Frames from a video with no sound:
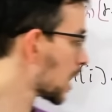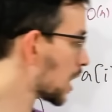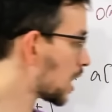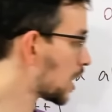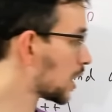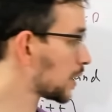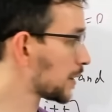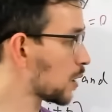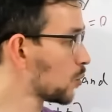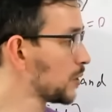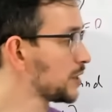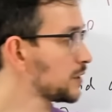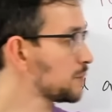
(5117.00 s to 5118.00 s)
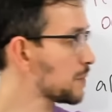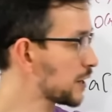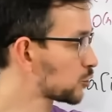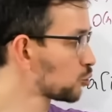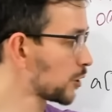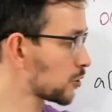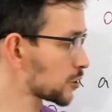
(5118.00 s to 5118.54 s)
Now we
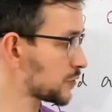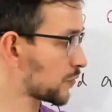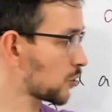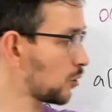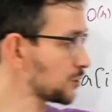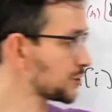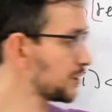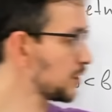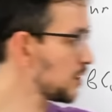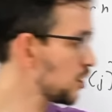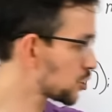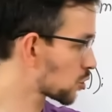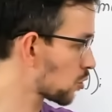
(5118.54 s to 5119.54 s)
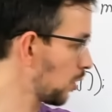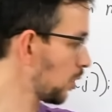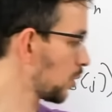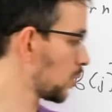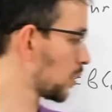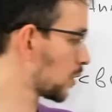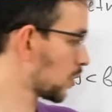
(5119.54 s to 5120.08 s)
make two recursive calls. In each
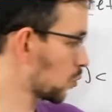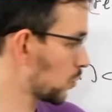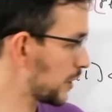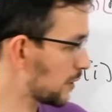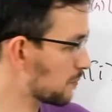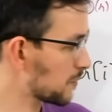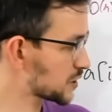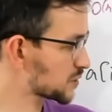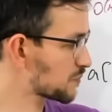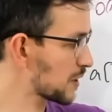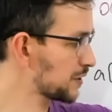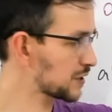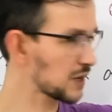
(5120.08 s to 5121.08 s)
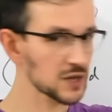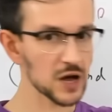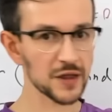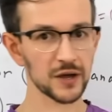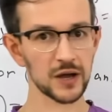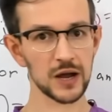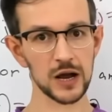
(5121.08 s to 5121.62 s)
call, we spend
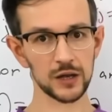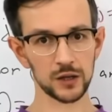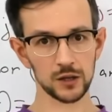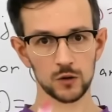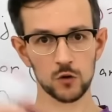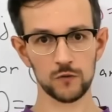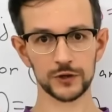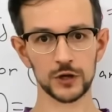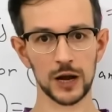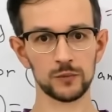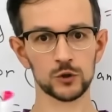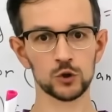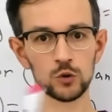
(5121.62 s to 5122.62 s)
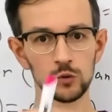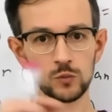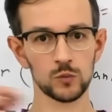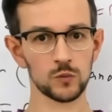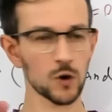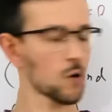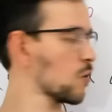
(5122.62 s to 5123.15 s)
another n over time 2,
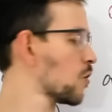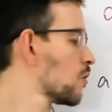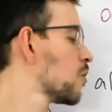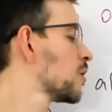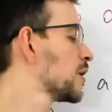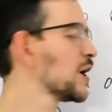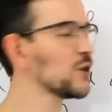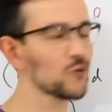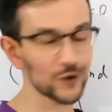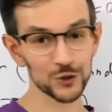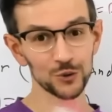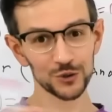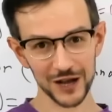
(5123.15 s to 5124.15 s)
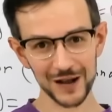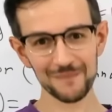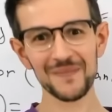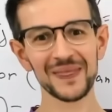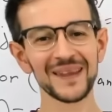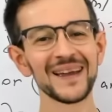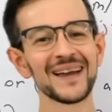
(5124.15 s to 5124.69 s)
or n over 2
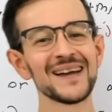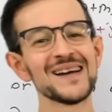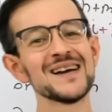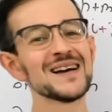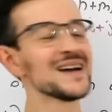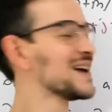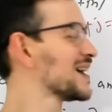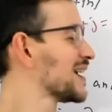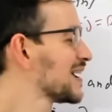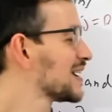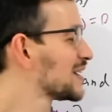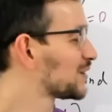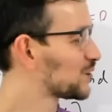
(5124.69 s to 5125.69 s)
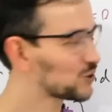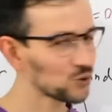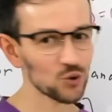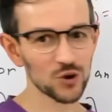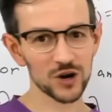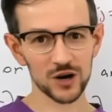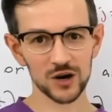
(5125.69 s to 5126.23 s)
time,
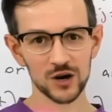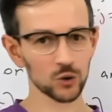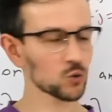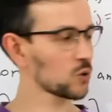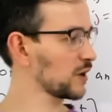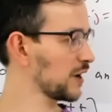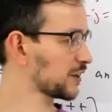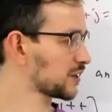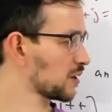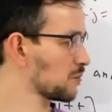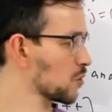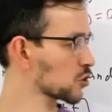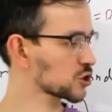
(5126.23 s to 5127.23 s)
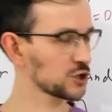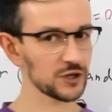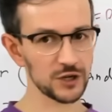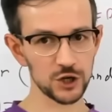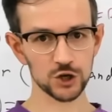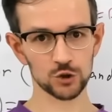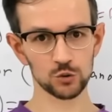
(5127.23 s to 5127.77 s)
to calculate the merge in
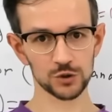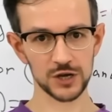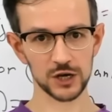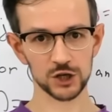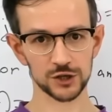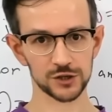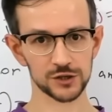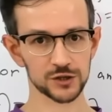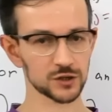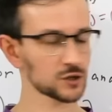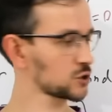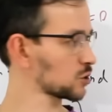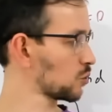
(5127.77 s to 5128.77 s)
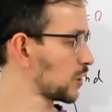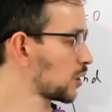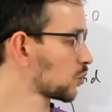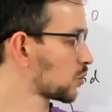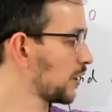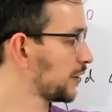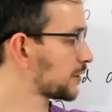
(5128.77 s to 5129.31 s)
each two sections. So we
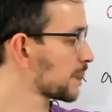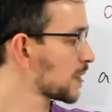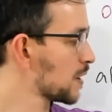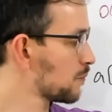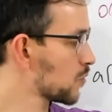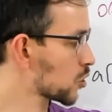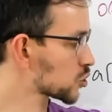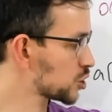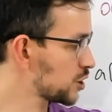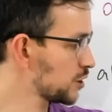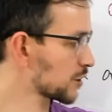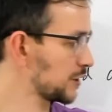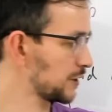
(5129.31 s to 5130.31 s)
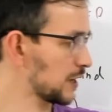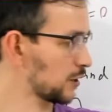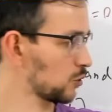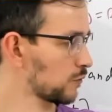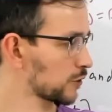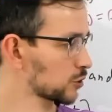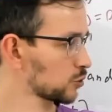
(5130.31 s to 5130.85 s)
calculate merge here in n
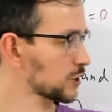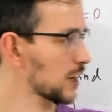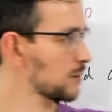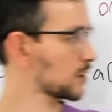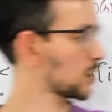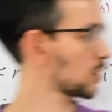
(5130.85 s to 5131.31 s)
over 2 time,